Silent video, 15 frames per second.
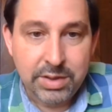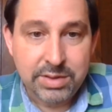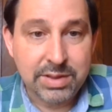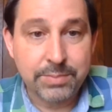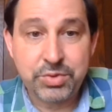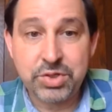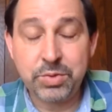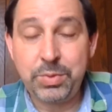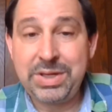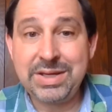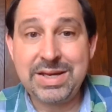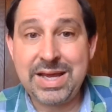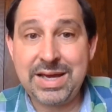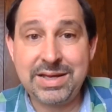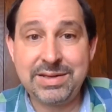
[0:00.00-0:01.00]
I'm sure we
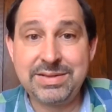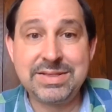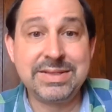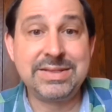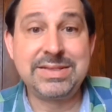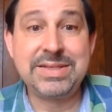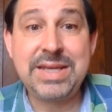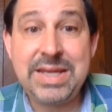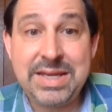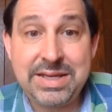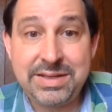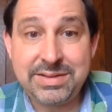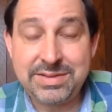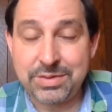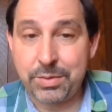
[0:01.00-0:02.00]
could add
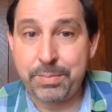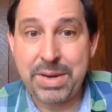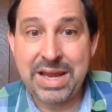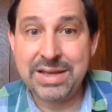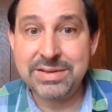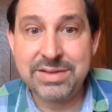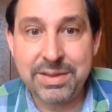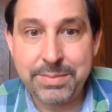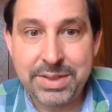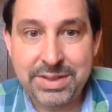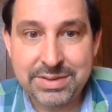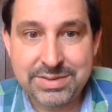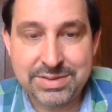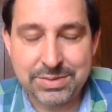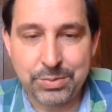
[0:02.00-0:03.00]
disease or
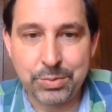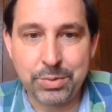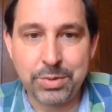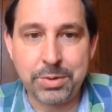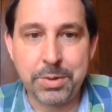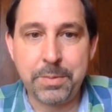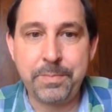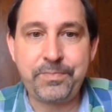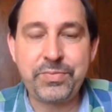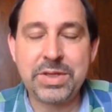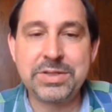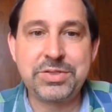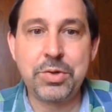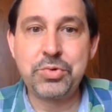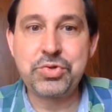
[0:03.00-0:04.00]
pandemics or
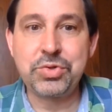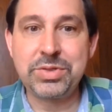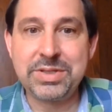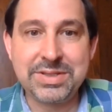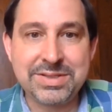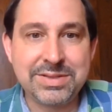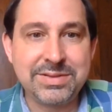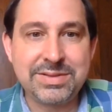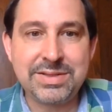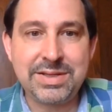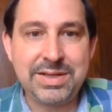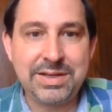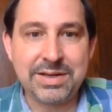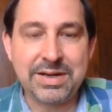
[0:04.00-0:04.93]
social distancing.